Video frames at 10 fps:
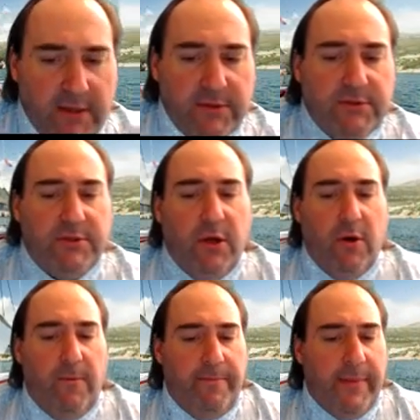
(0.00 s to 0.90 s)

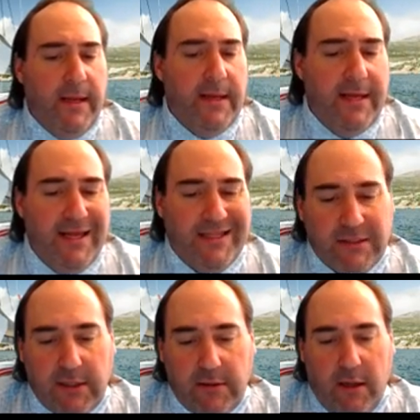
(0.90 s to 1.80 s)
So it's
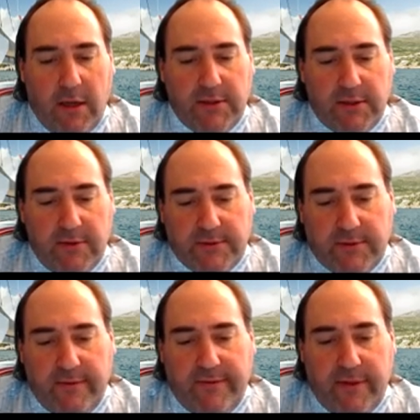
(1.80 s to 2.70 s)
just a logical
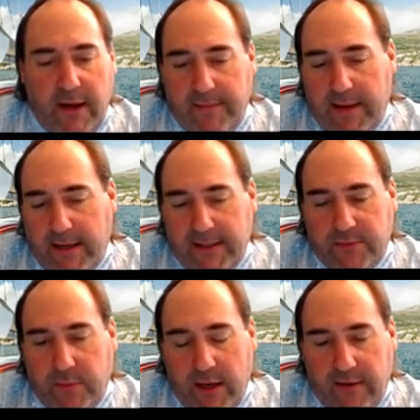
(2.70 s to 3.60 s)
sort of thought about it
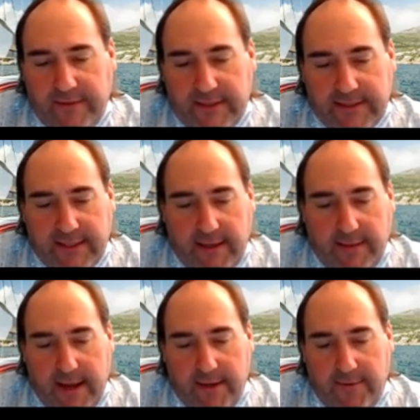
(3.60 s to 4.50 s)
as well. If you just think
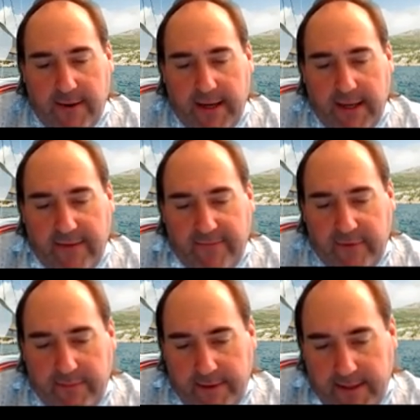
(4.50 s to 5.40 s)
about it, right? If
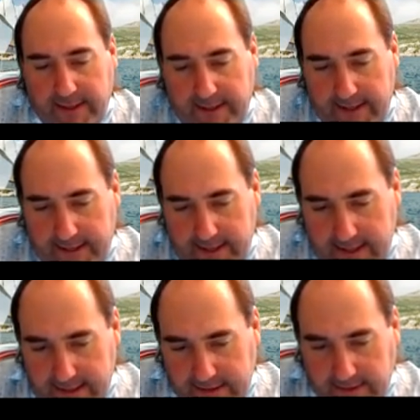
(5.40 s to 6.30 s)
we put
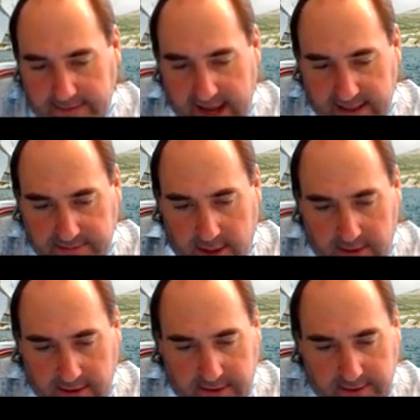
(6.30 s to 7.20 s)
some gas
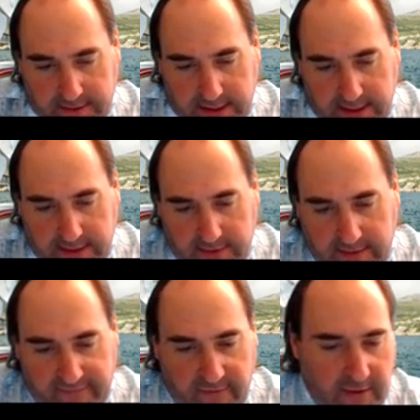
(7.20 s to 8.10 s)
molecules into
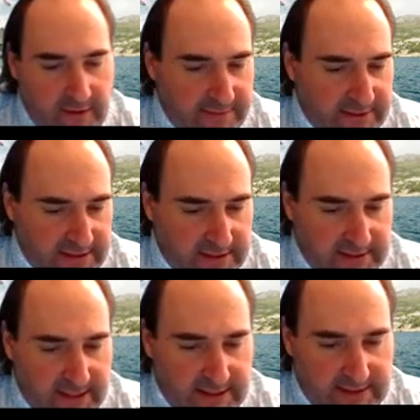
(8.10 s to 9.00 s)
a volume such as
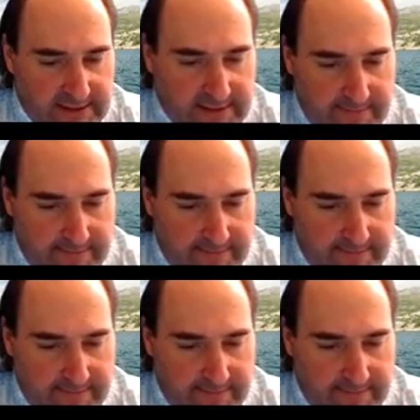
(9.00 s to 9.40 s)
this,